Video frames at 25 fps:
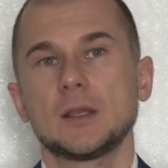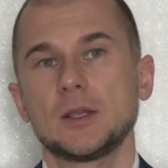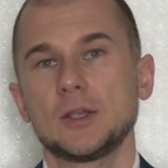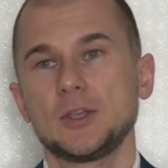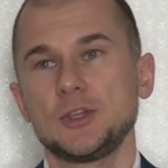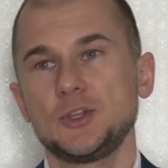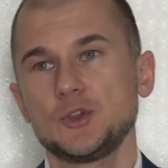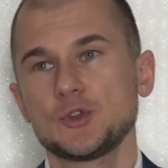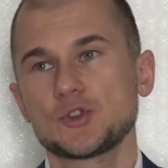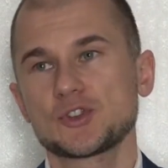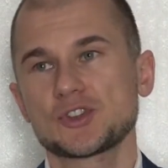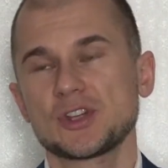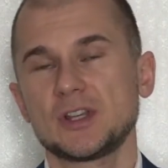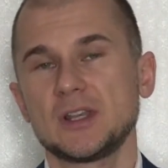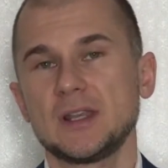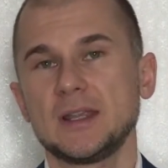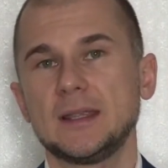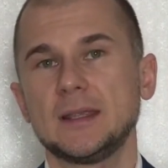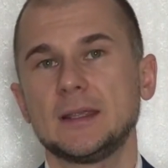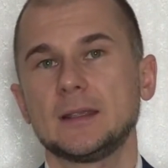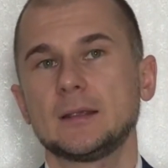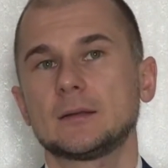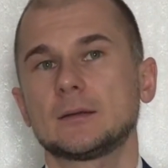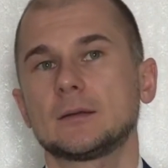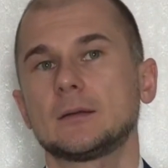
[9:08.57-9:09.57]

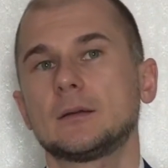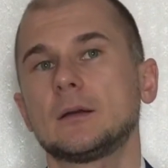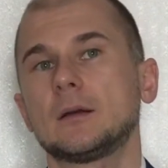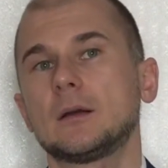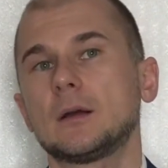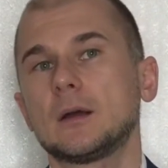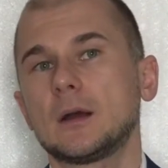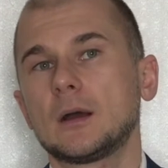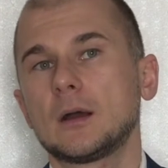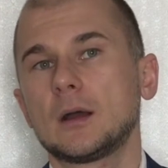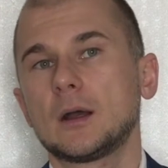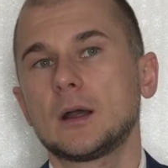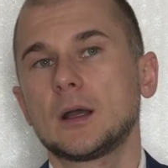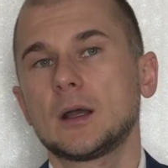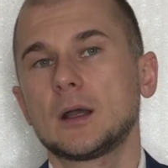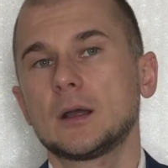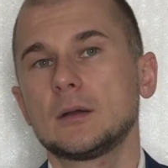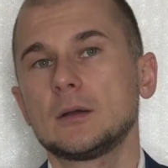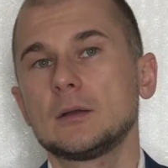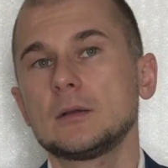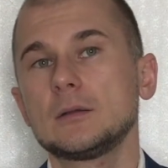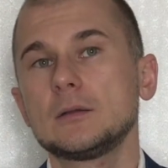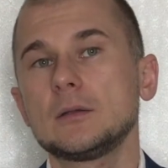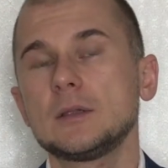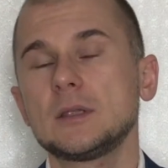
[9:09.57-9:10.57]
Usually
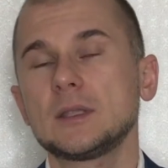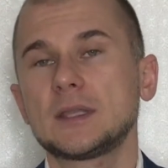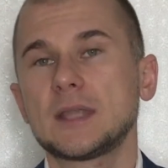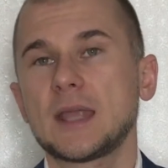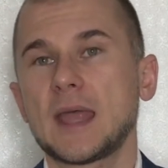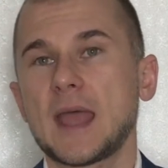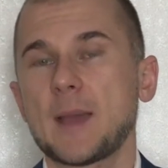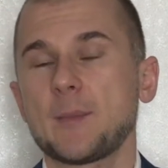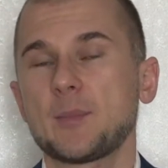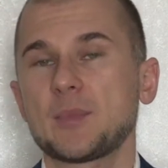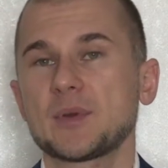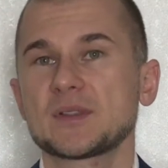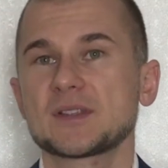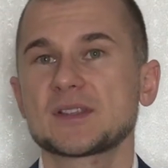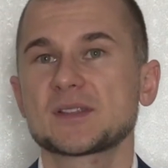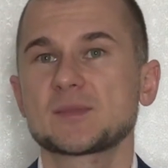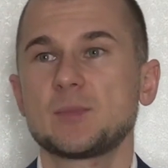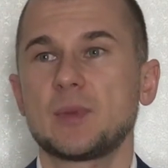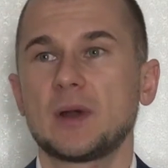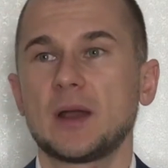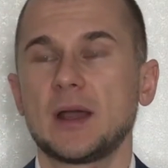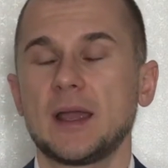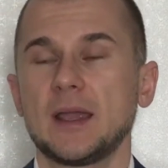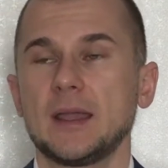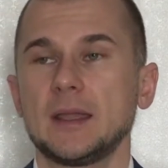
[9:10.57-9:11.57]
it happens
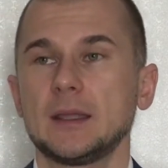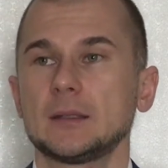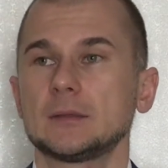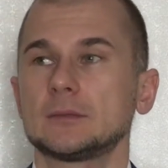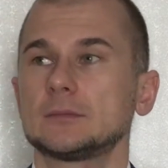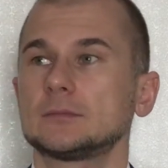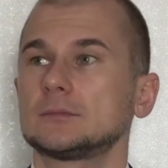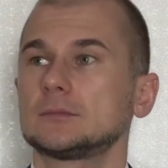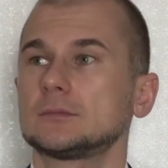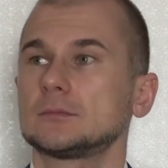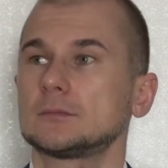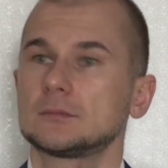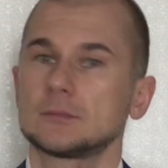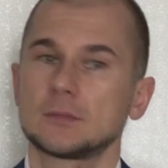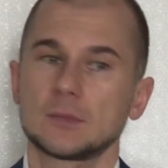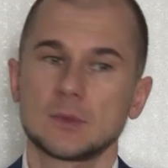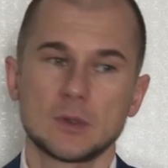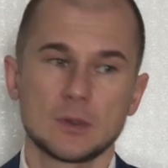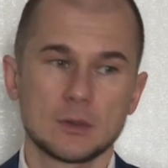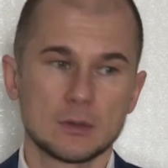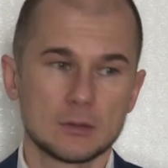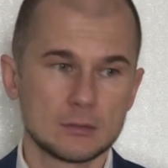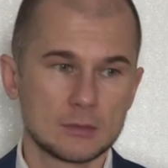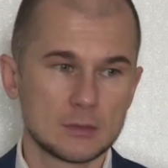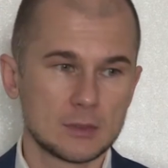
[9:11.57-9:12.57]
by
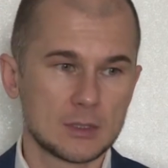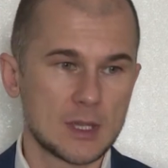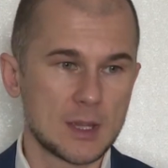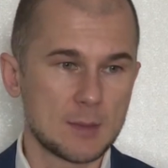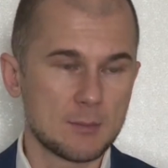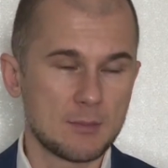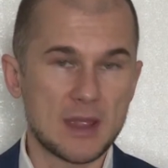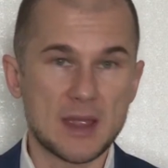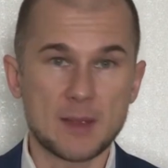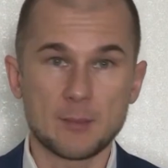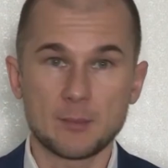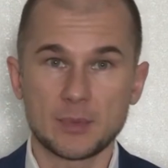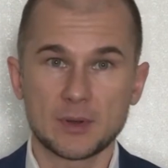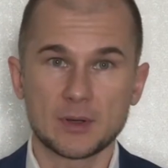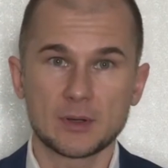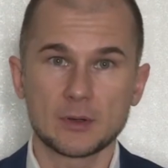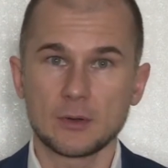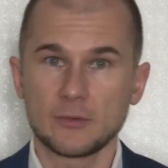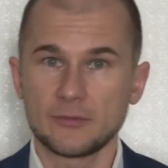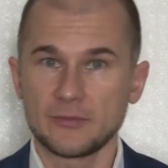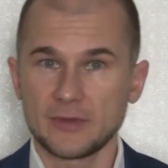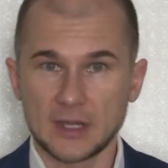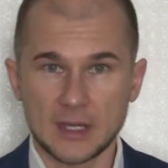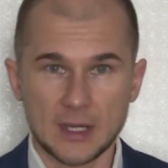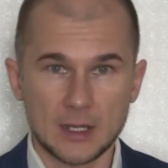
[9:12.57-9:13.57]
a member
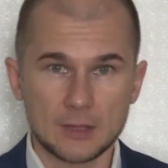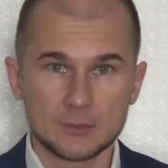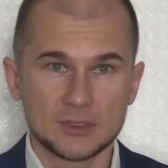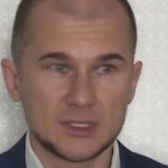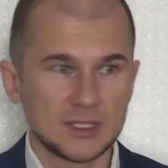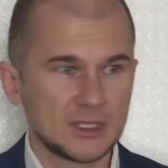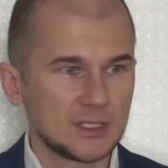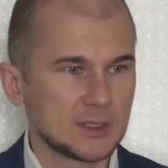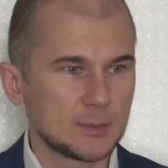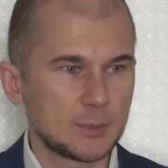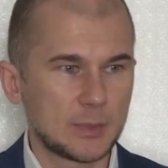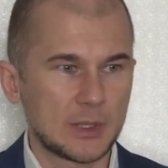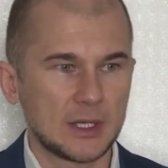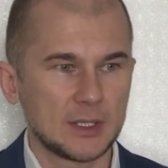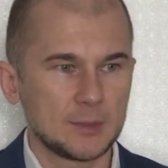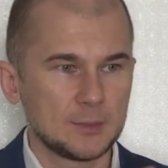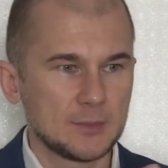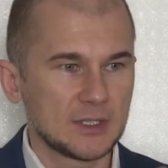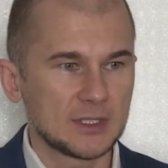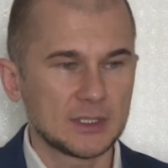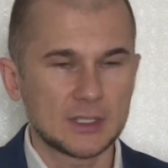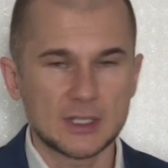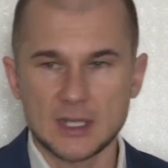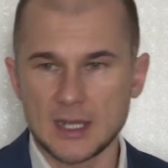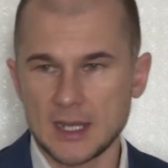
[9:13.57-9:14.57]
of accounting
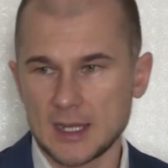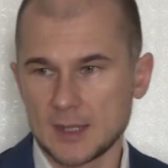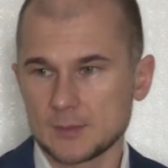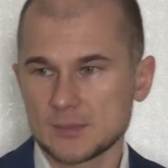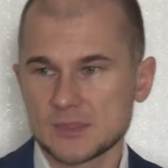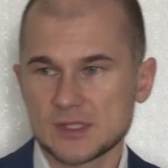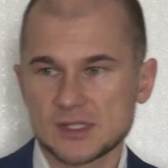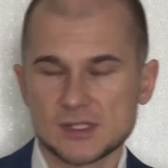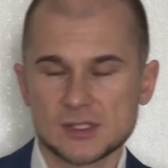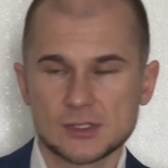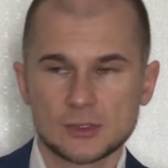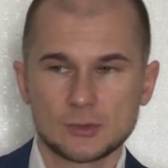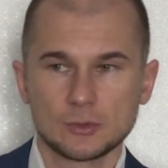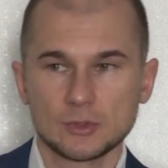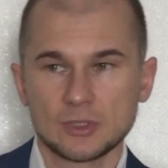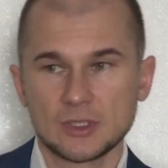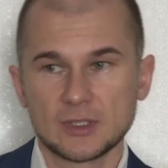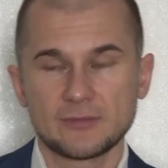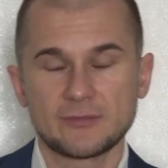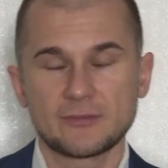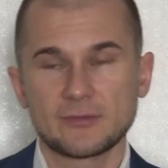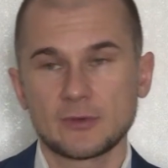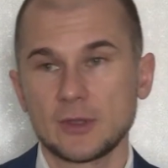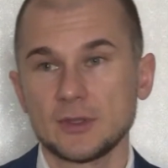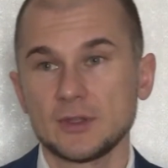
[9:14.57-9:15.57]
department comes to the
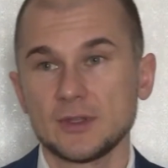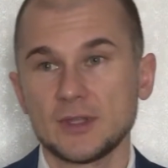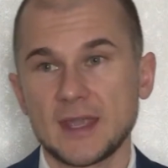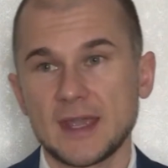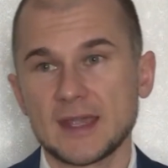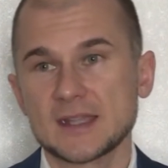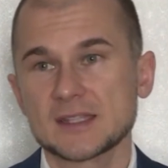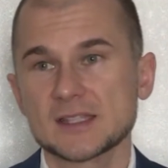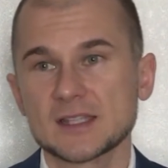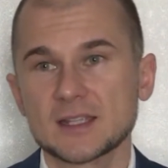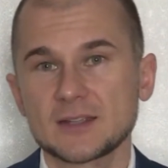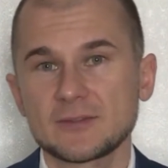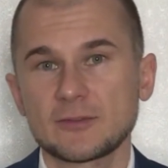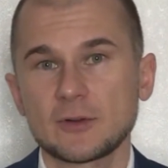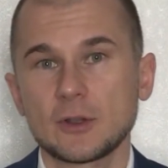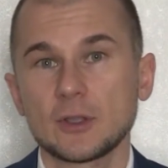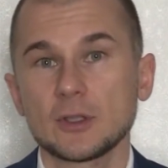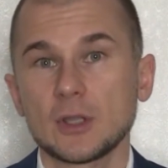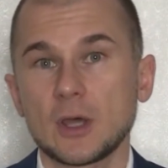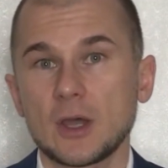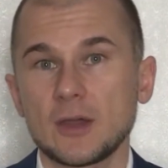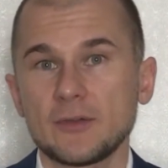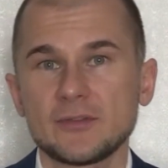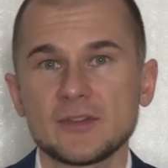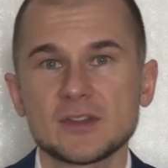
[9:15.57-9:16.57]
front
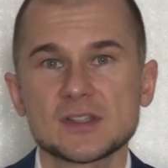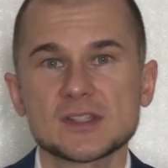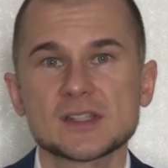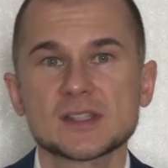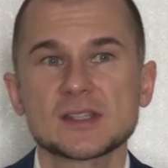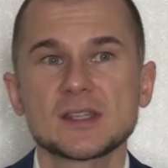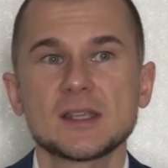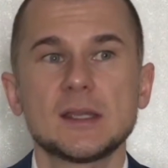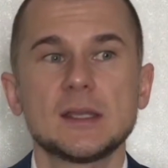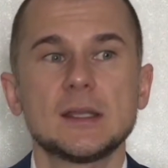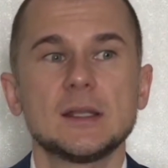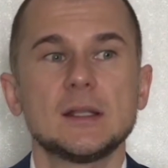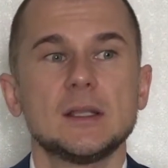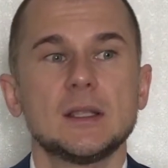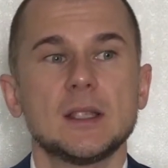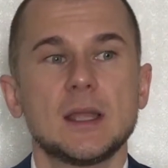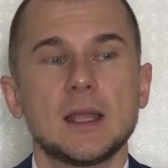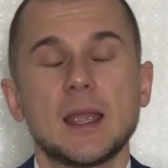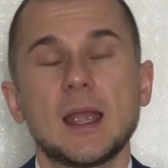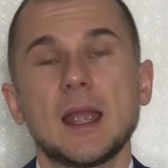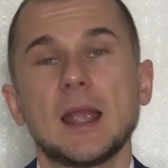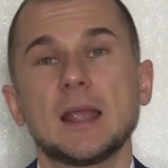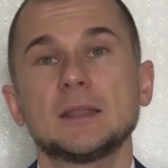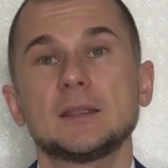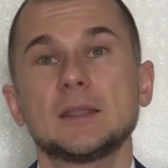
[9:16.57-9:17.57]
office,
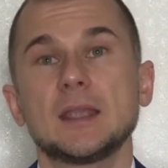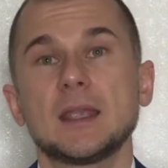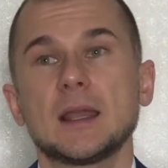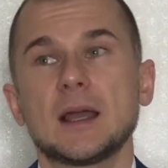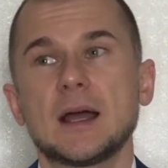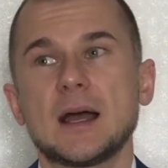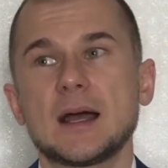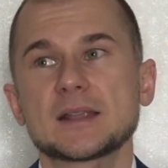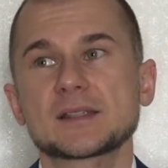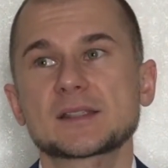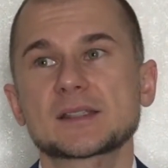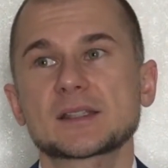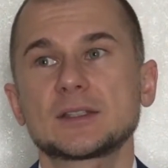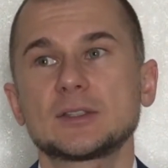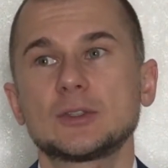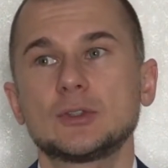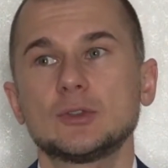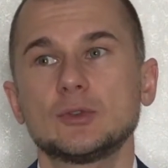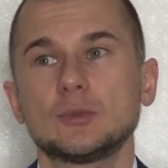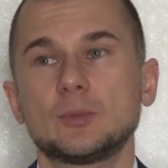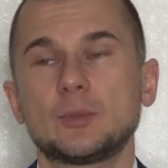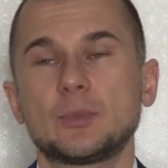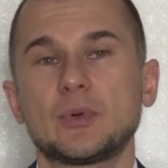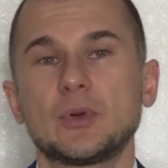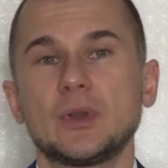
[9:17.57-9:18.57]
and they ask
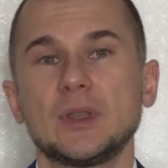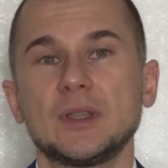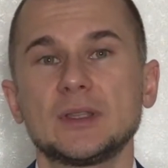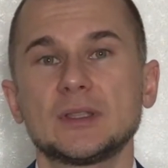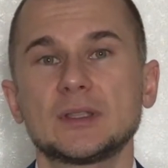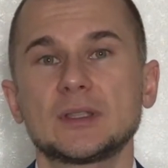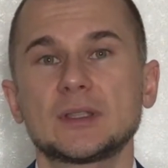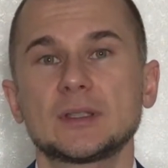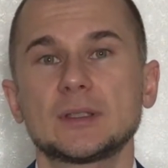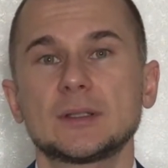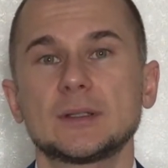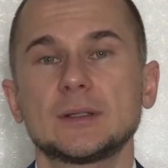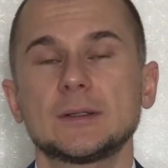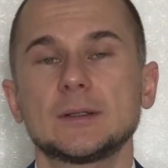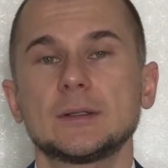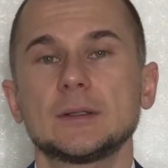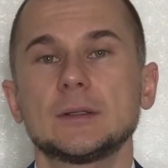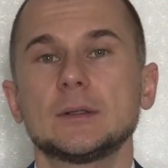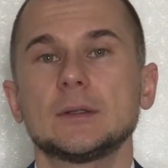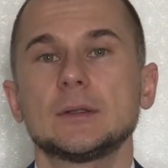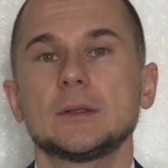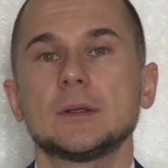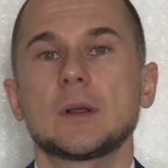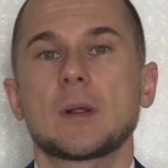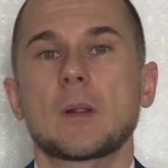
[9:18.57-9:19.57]
to print
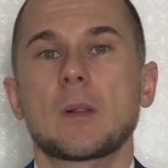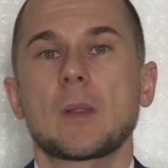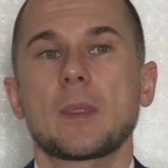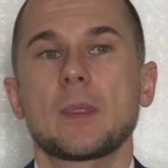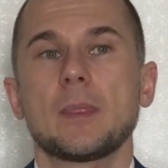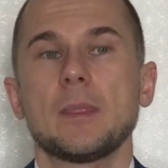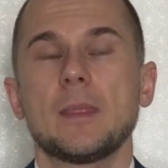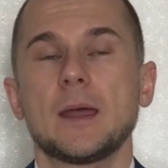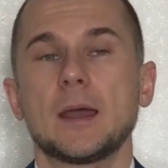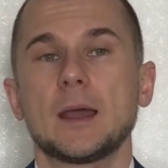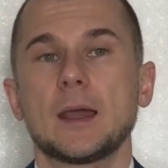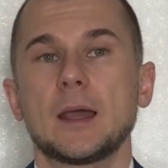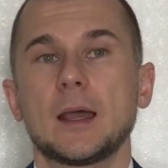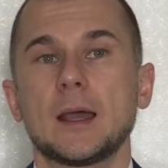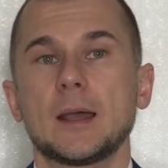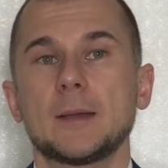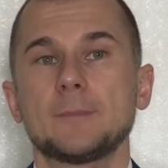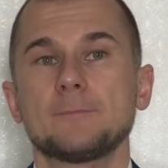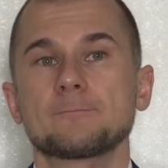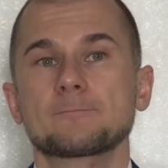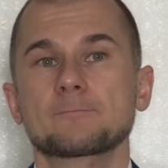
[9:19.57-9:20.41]
the